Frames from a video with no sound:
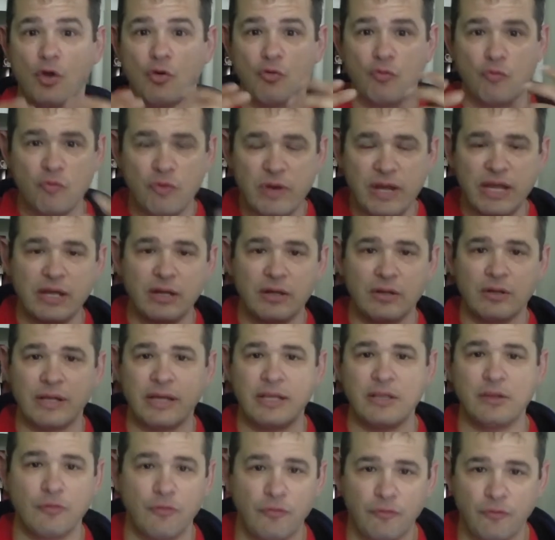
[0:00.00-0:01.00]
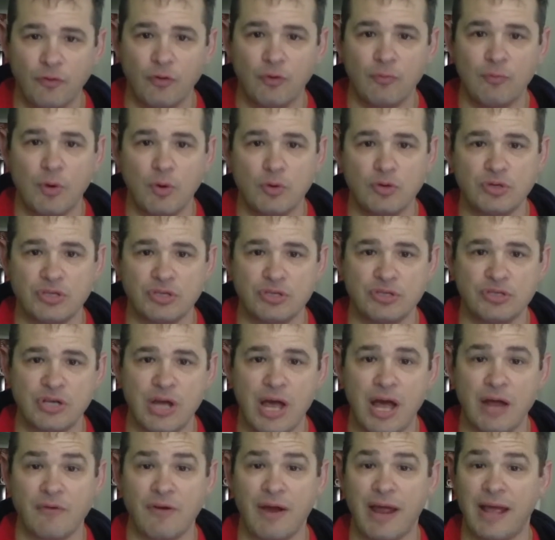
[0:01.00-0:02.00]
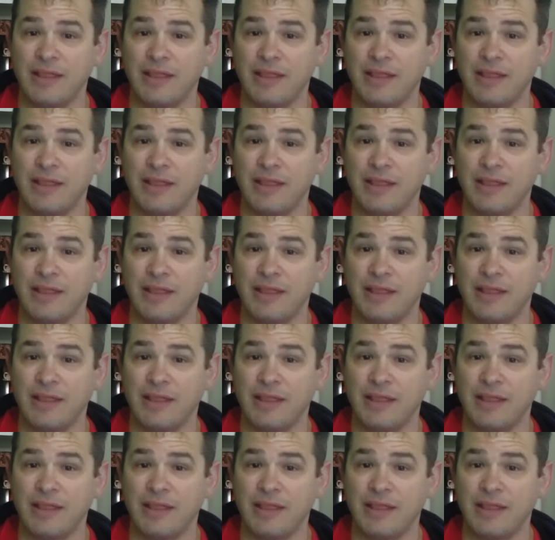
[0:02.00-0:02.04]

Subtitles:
real in the full motion genre.